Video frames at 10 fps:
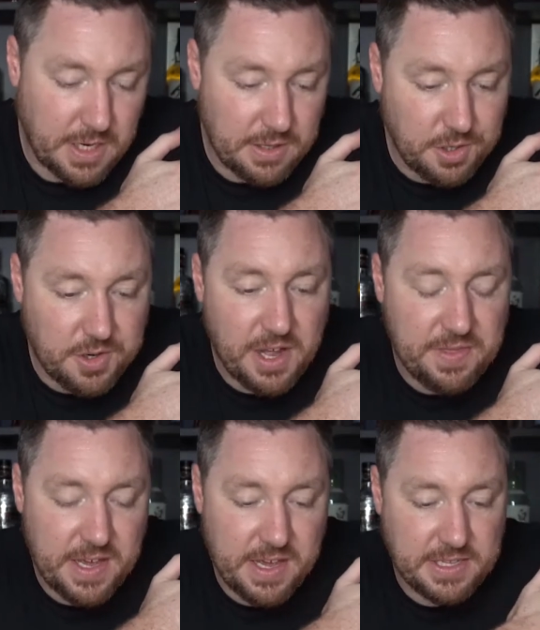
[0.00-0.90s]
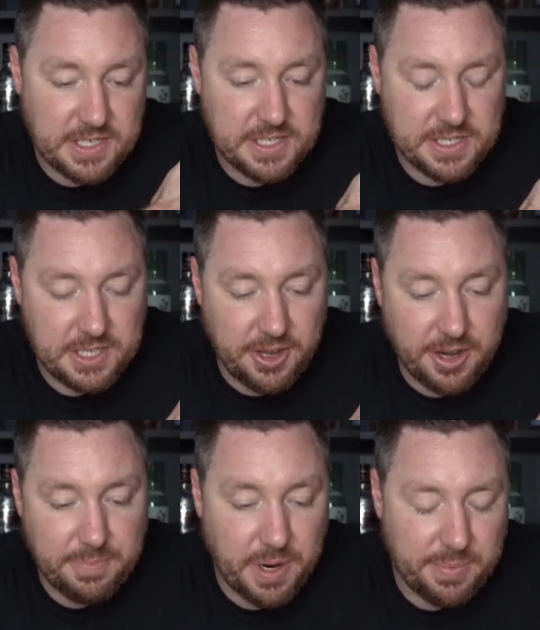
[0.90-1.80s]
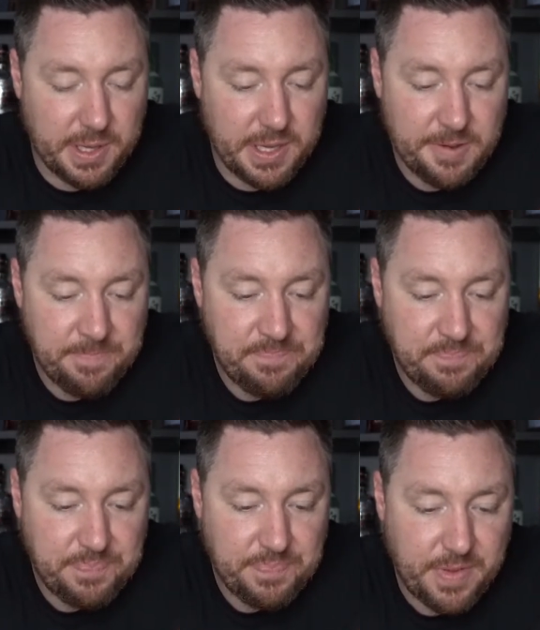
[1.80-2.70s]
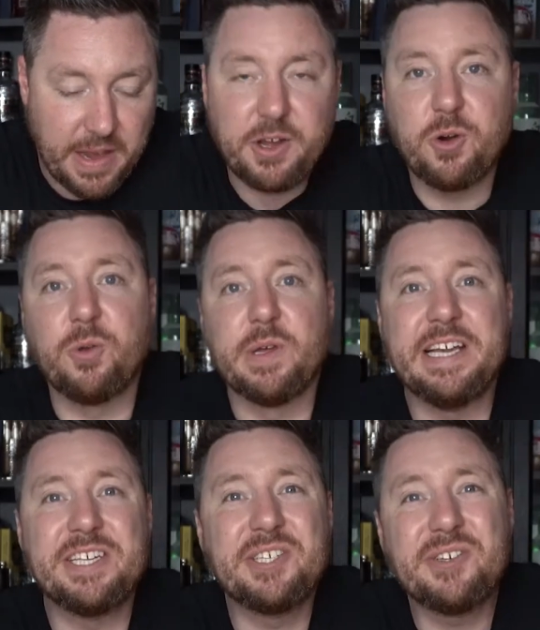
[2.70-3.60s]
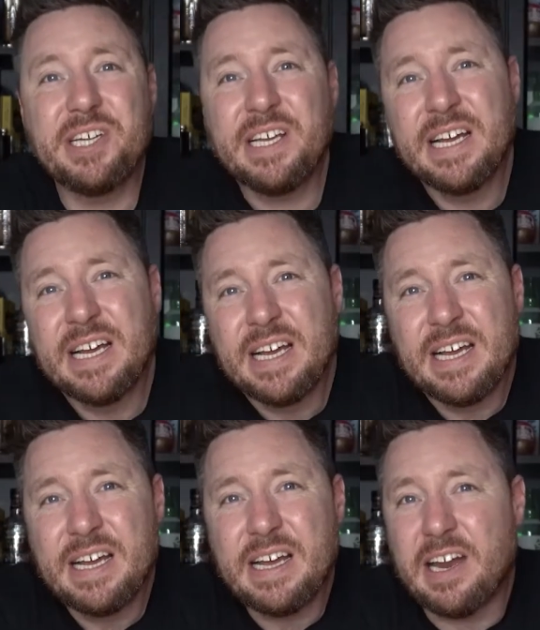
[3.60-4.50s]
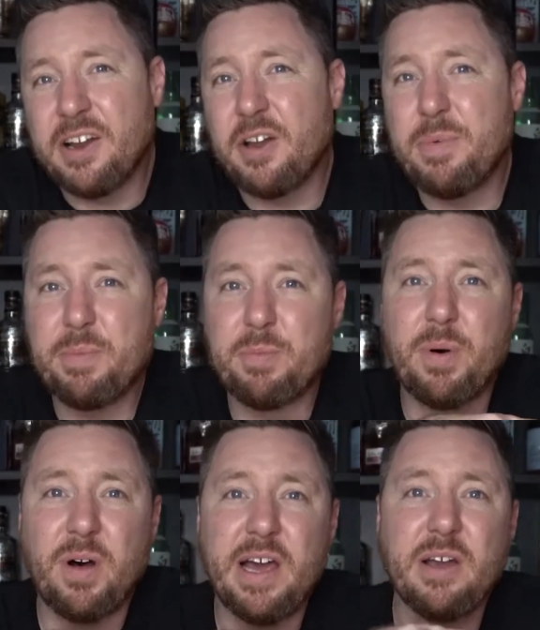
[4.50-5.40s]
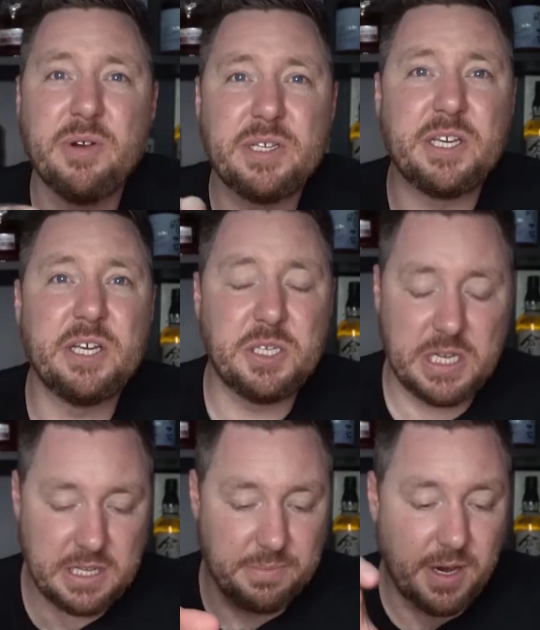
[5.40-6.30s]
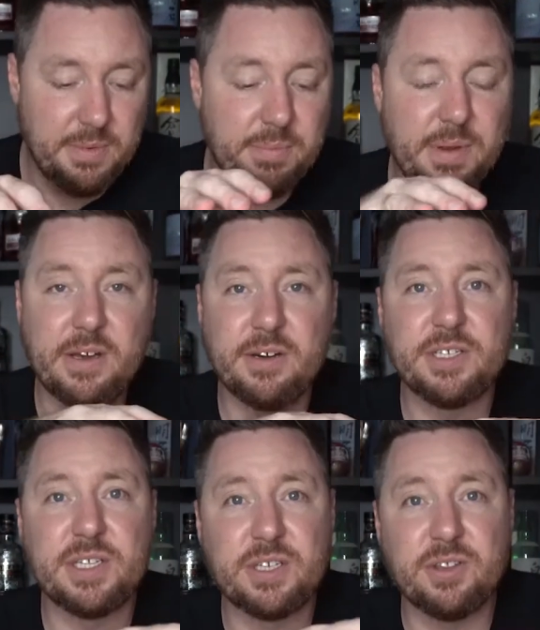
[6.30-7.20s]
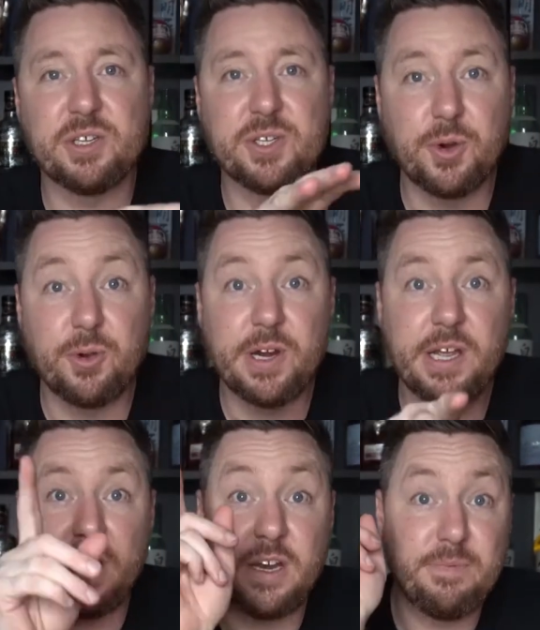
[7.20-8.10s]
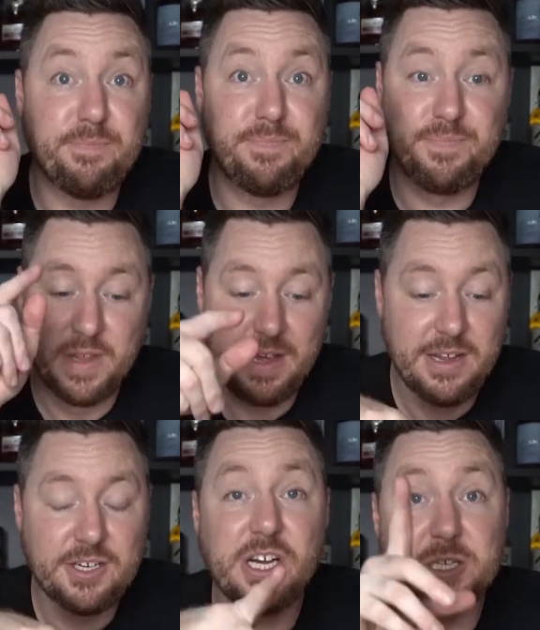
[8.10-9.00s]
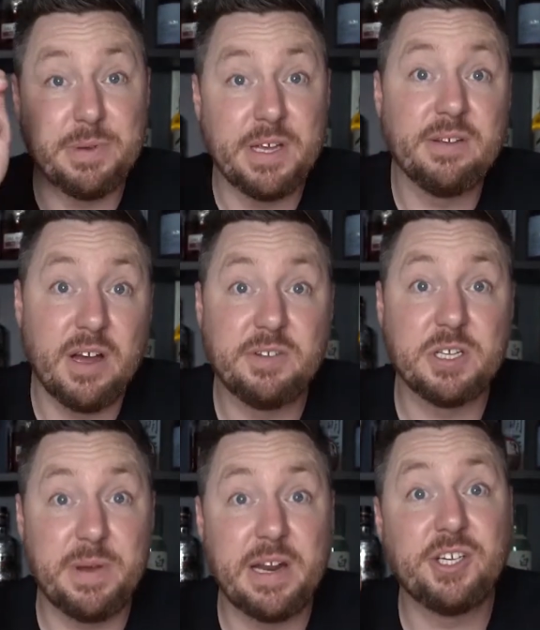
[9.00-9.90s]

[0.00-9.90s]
Look, I think it's got probably a cool history. And I know people buying whiskies at the moment because it's got the story. And trust me, I've just spent a